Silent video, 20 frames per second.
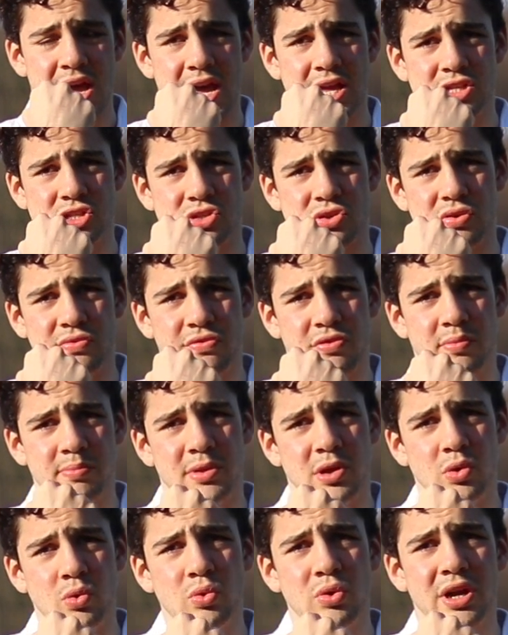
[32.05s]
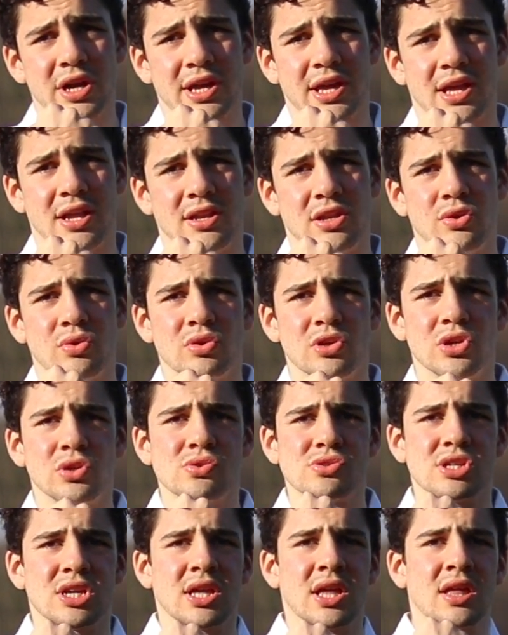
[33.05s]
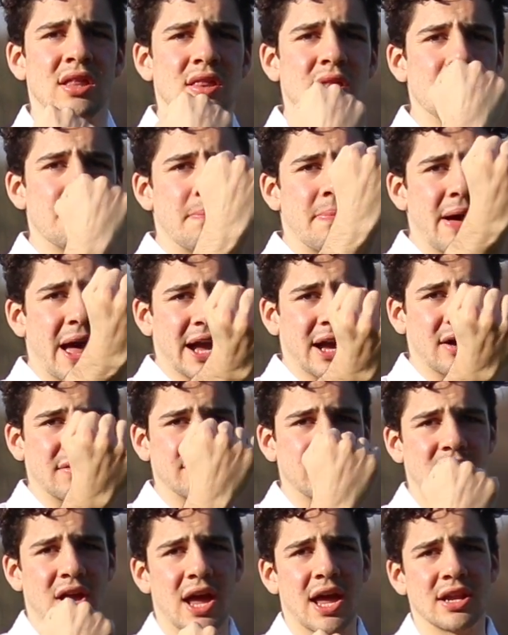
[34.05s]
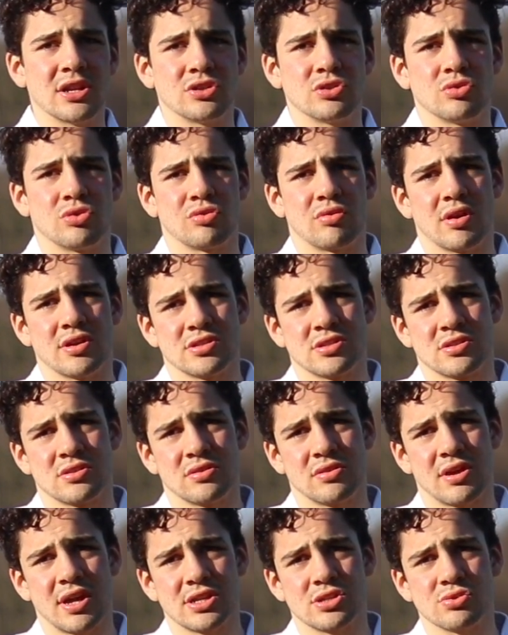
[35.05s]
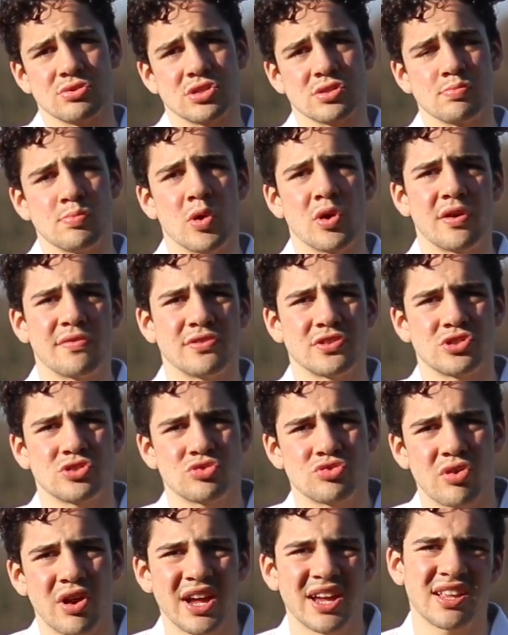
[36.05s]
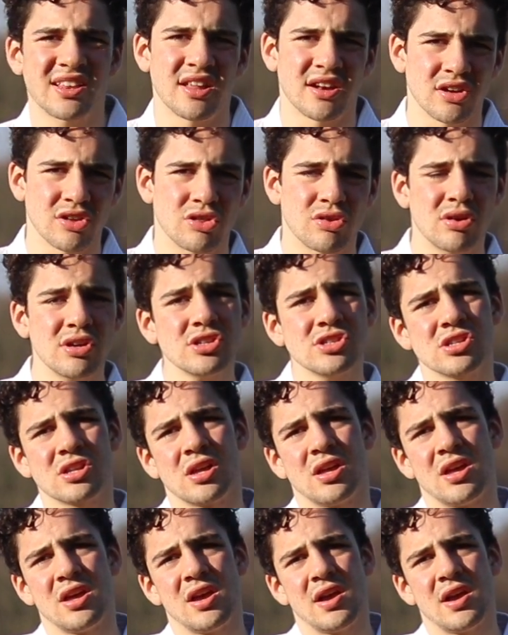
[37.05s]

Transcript: and so from the uraken, you are using the back of your hand to thrust okay so it's more of a strike than a thrust